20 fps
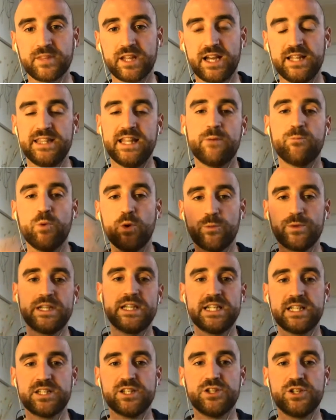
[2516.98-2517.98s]
and then what we
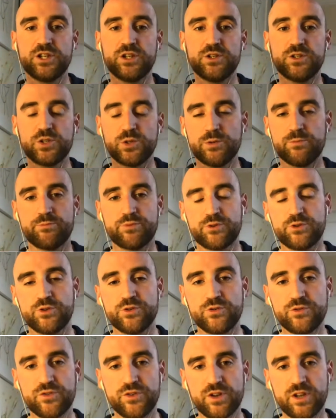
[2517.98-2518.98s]
need to do to
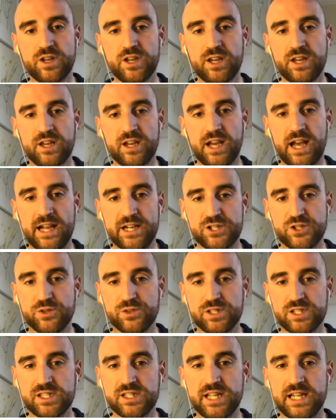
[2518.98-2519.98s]
improve action on
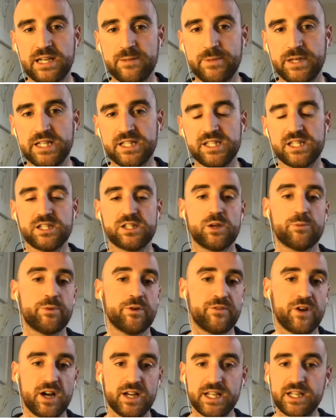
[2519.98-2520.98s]
sustainability. So
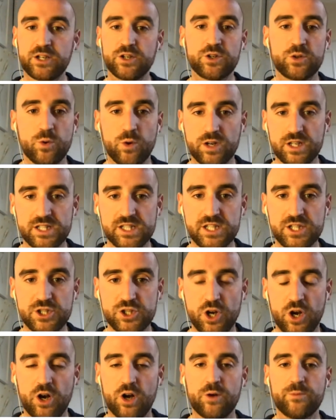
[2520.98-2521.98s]
providing good quality
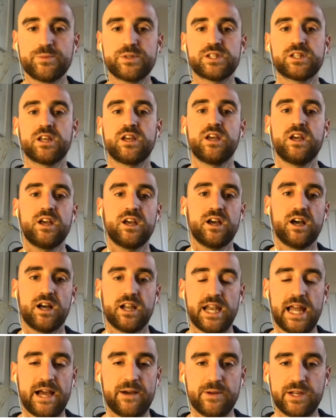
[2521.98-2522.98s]
jobs,
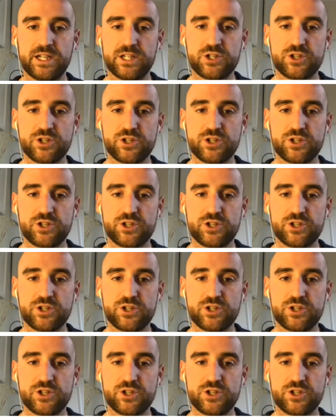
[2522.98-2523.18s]
allowing a